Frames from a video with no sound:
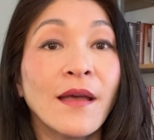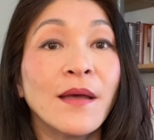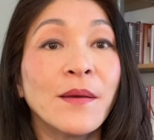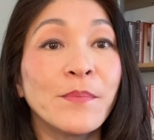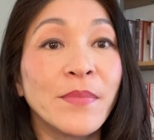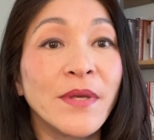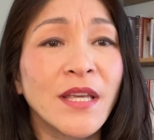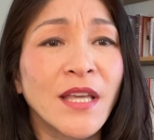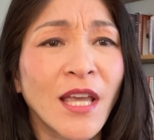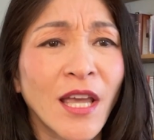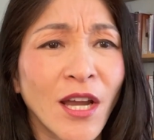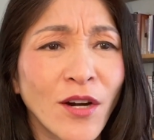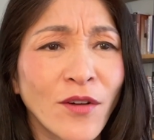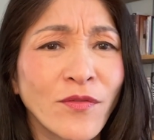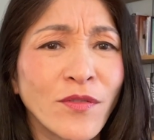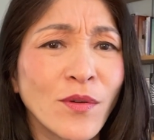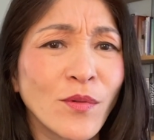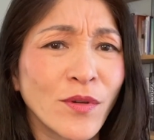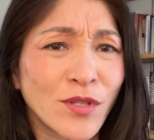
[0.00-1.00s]
Be
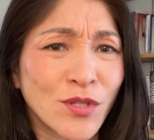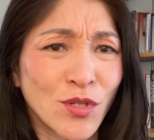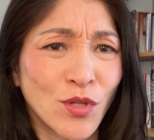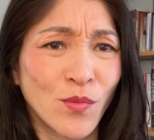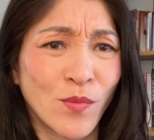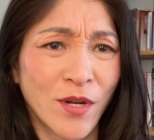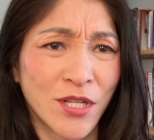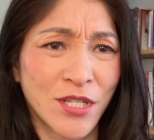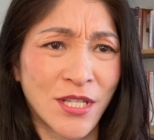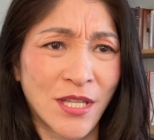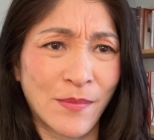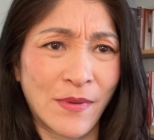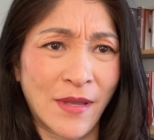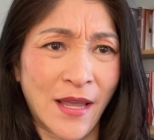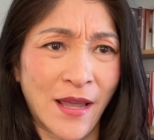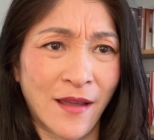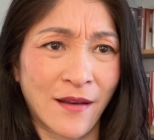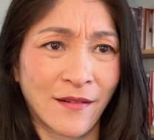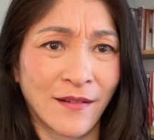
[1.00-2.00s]
careful with too much
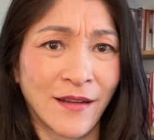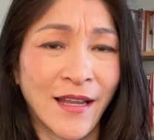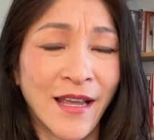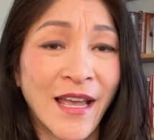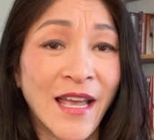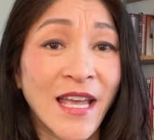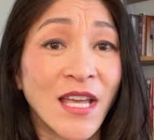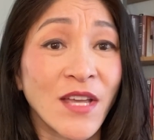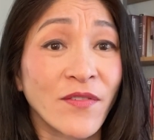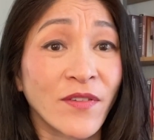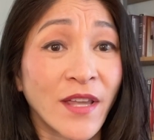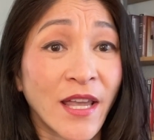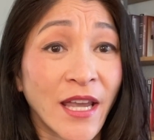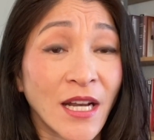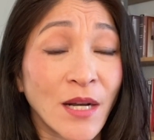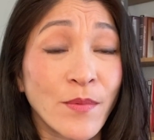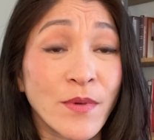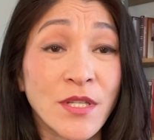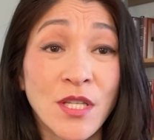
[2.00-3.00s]
CBN. If
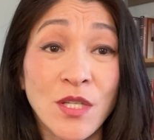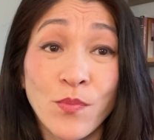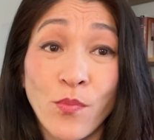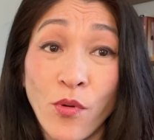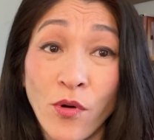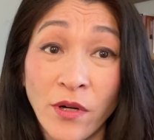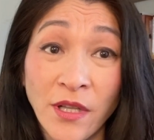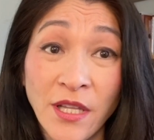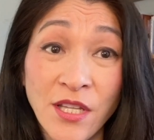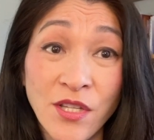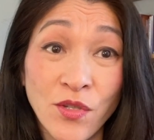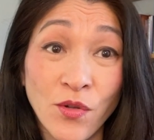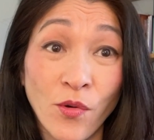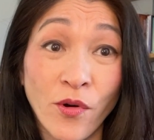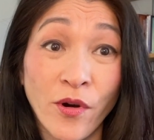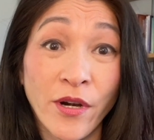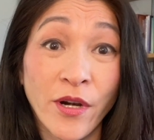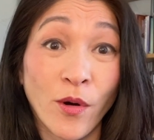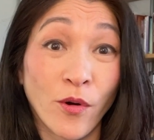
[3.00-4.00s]
cannabis is poorly
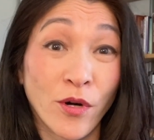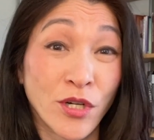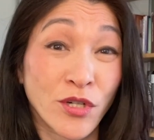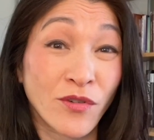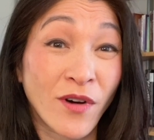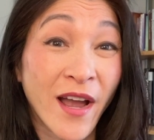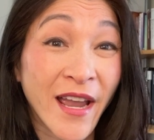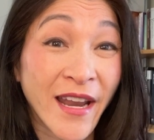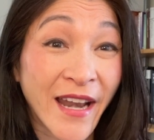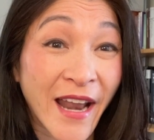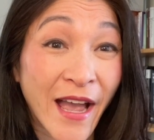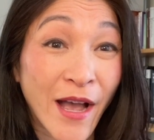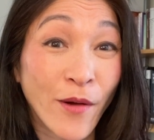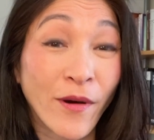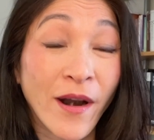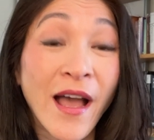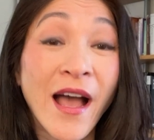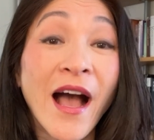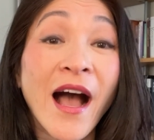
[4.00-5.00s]
stored or dried out,
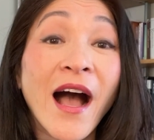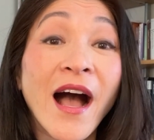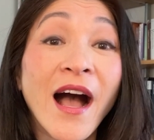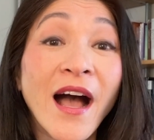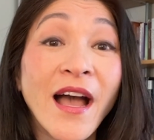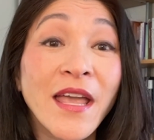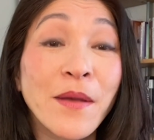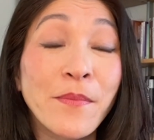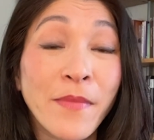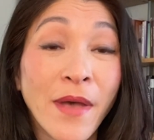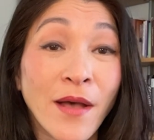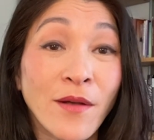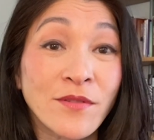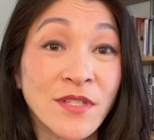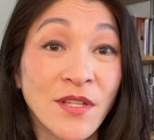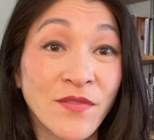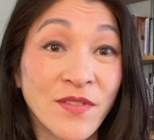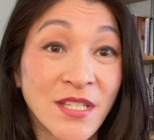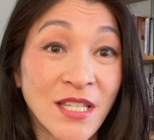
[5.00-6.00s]
high amounts
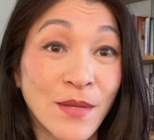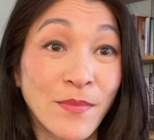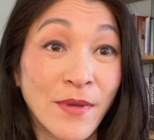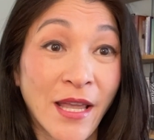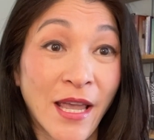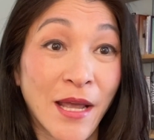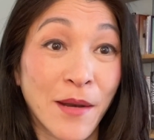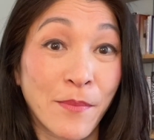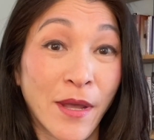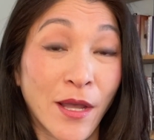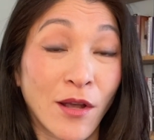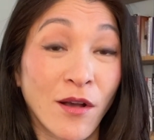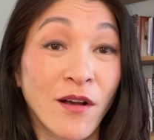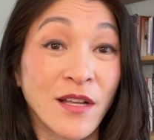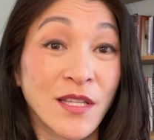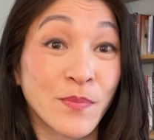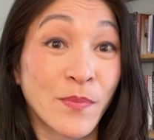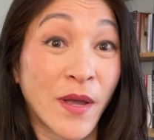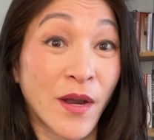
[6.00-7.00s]
of CBN may
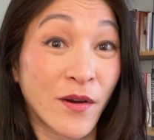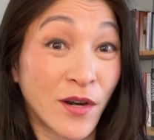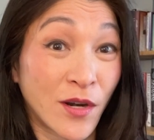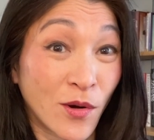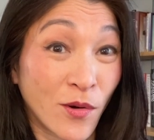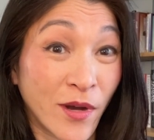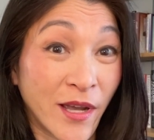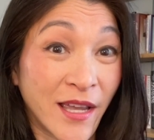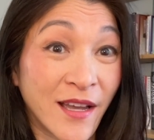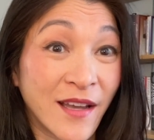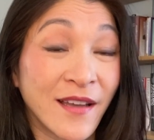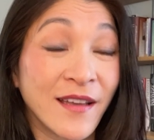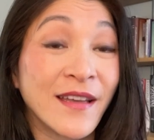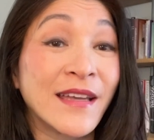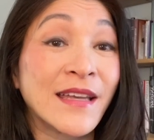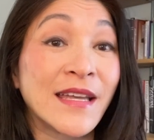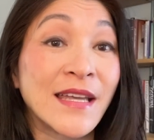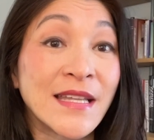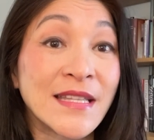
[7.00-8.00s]
cause paranoia
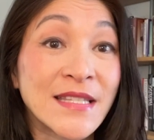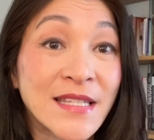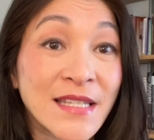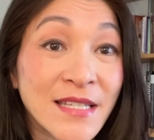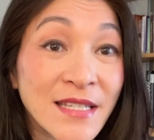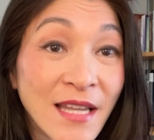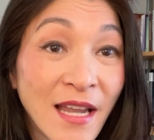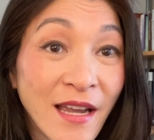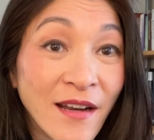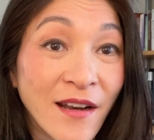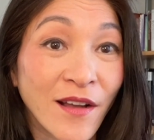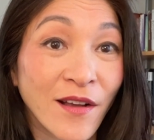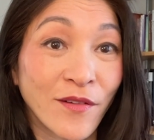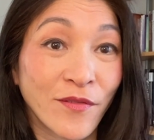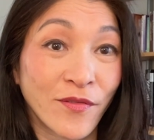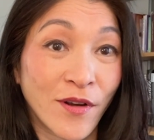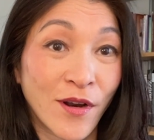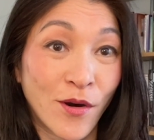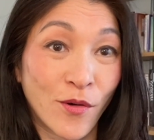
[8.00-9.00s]
instead of
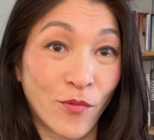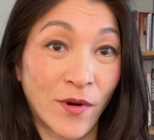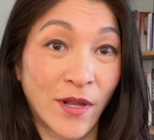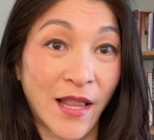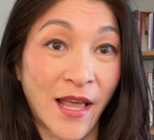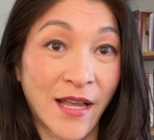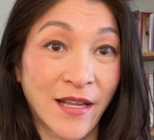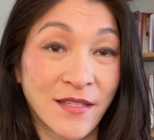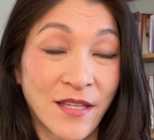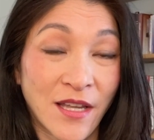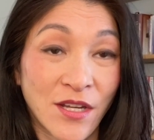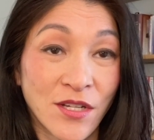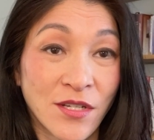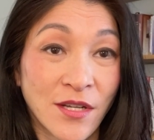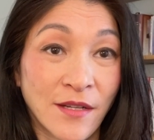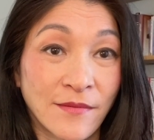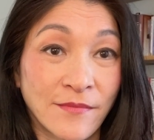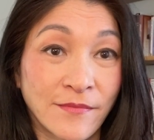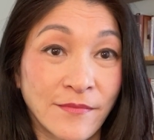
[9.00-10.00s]
relaxation.